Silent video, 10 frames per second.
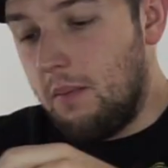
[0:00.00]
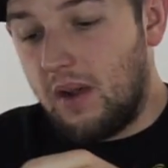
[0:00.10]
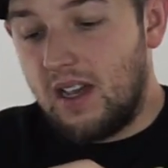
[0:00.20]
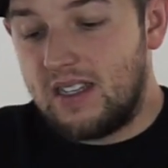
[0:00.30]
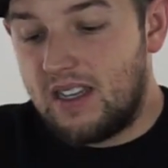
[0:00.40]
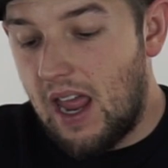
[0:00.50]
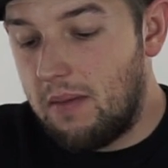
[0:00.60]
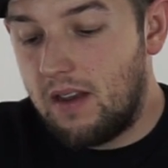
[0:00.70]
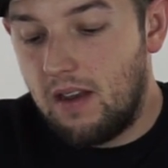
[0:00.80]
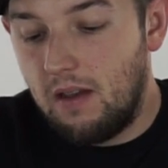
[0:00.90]
because
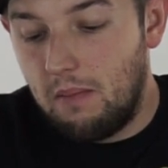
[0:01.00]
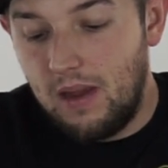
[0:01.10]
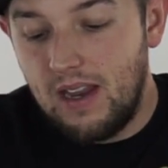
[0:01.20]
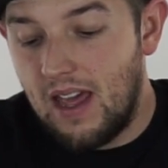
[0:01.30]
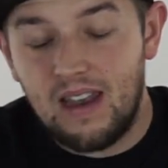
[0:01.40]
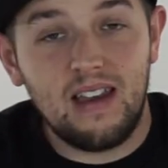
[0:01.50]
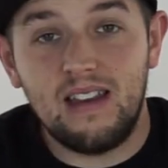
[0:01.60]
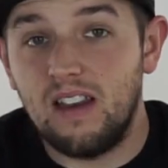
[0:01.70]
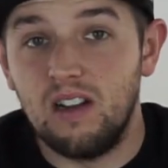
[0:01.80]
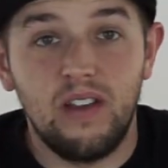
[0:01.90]
damn it, me and Headed A
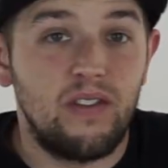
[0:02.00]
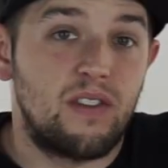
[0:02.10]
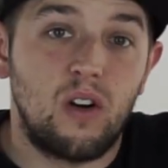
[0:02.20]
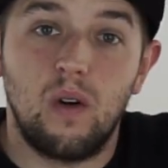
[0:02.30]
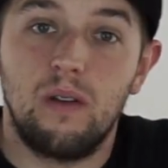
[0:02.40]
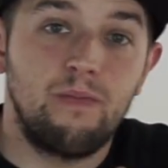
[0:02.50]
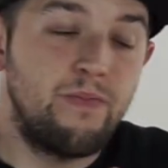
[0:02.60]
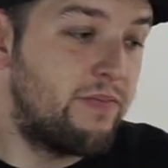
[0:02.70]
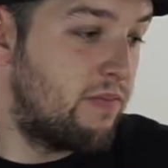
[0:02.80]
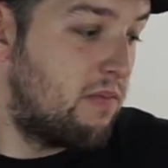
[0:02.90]
T are living through it.
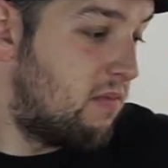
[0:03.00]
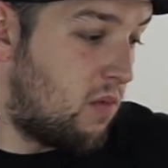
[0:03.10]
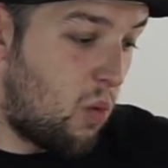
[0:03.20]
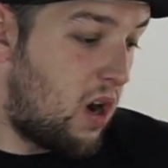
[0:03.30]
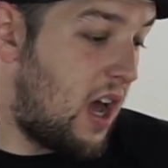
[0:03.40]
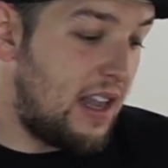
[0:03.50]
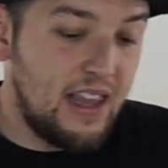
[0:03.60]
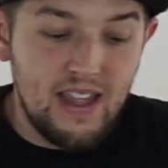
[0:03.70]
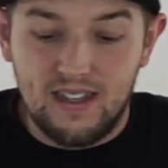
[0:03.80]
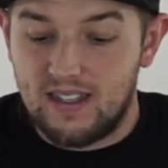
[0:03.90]
We're not
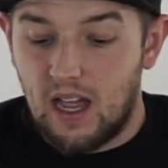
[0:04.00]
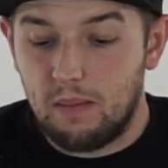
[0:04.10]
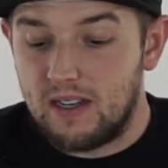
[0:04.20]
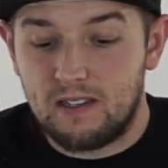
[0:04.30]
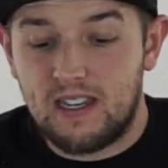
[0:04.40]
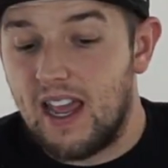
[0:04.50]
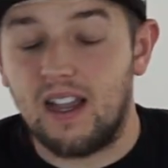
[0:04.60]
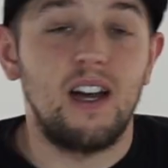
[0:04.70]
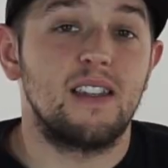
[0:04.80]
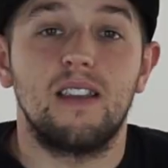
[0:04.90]
letting zombies
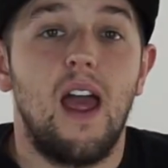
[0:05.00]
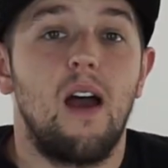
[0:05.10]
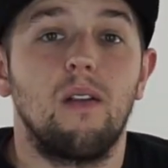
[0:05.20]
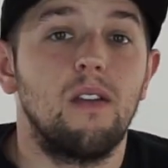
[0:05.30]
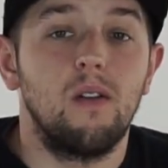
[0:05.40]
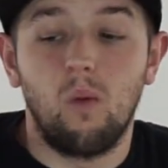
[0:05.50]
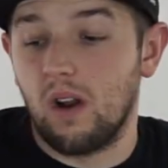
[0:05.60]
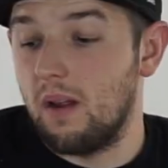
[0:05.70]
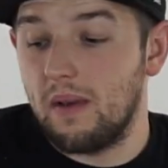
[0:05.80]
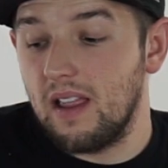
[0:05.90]
take us down.
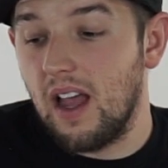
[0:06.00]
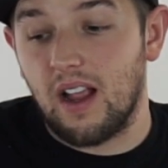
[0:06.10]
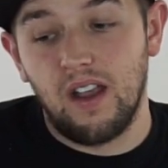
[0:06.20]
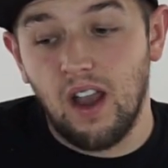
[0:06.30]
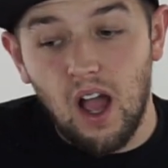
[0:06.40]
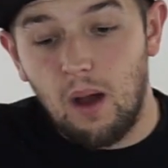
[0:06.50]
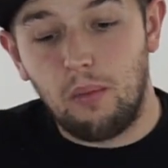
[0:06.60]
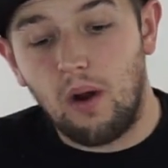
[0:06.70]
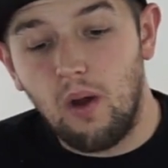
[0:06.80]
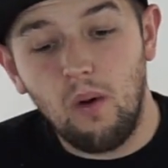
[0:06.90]
We're gonna be like,
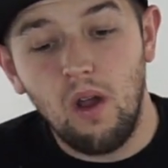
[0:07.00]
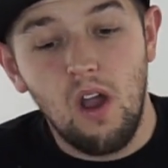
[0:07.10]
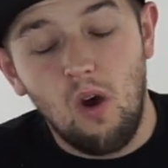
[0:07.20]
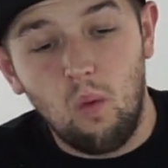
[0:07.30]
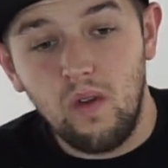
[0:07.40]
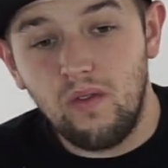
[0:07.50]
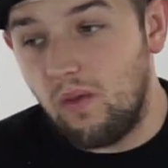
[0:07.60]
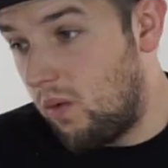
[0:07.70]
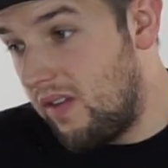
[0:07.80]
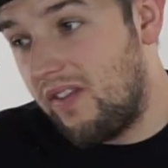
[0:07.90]
nah, bro,
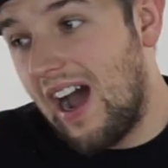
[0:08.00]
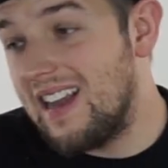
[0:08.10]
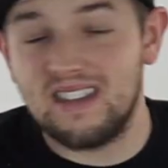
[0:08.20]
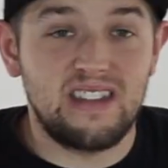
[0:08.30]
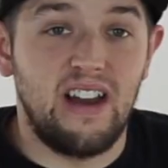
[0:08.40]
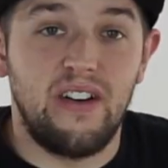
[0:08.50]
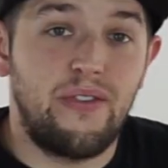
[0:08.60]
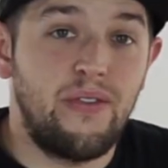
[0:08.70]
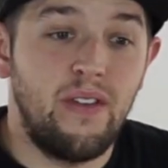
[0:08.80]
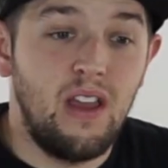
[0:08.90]
we've, we've got
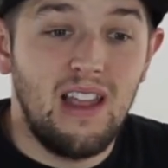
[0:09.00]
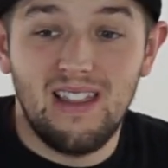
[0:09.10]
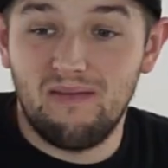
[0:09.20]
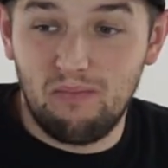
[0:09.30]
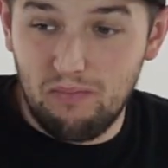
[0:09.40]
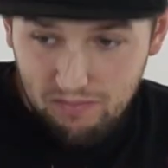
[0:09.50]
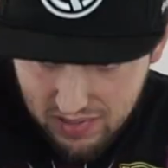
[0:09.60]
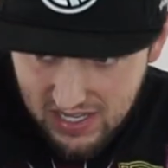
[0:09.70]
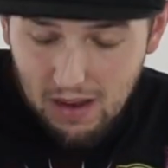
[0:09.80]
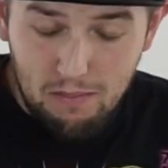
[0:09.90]
stuff.
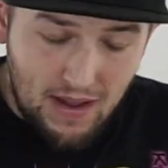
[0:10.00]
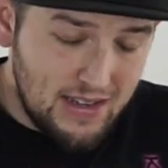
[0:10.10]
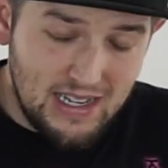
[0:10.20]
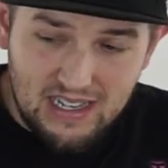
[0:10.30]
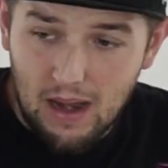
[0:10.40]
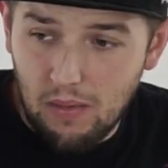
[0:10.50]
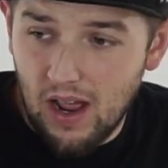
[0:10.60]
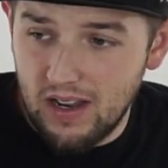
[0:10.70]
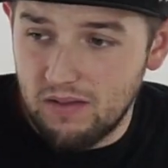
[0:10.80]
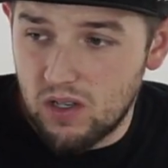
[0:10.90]
Mainly
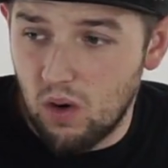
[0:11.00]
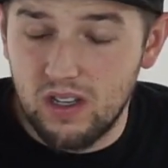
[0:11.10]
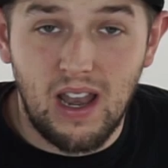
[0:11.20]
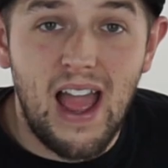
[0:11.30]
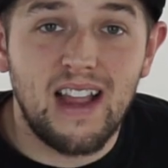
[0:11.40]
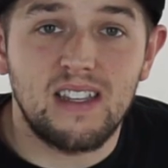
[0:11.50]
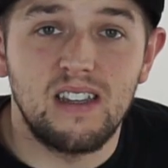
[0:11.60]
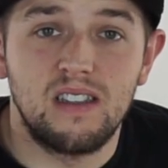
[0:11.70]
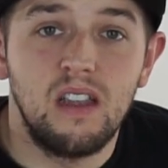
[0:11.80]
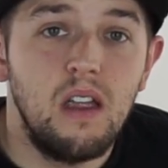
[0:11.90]
samurai swords and
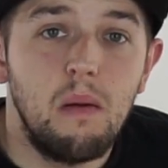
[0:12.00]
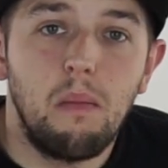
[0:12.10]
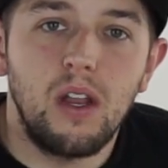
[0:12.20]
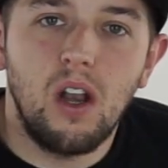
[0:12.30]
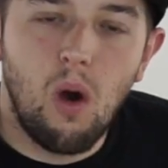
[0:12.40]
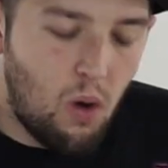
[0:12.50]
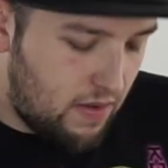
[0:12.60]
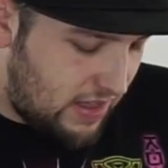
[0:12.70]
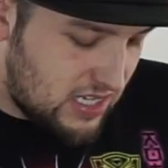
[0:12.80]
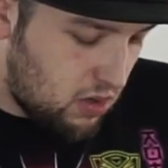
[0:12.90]
axes, but you know
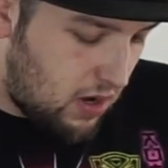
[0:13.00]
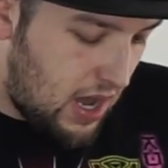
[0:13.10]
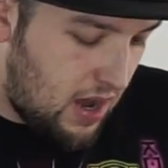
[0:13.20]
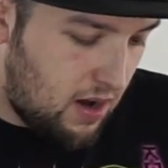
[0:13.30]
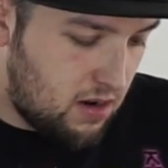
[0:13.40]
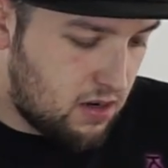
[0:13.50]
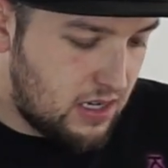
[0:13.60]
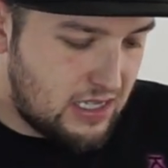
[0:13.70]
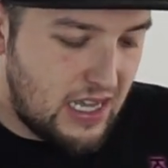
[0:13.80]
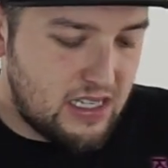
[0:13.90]
what? That's okay,
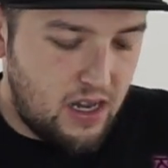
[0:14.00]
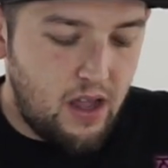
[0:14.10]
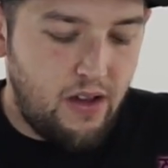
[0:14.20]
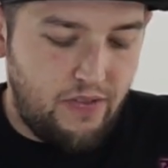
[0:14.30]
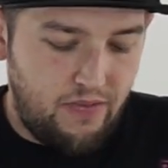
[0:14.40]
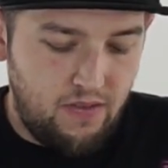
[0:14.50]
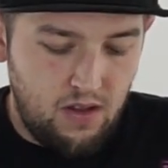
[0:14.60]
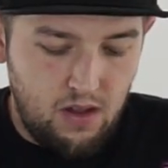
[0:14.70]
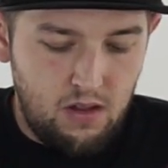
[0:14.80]
because that's enough.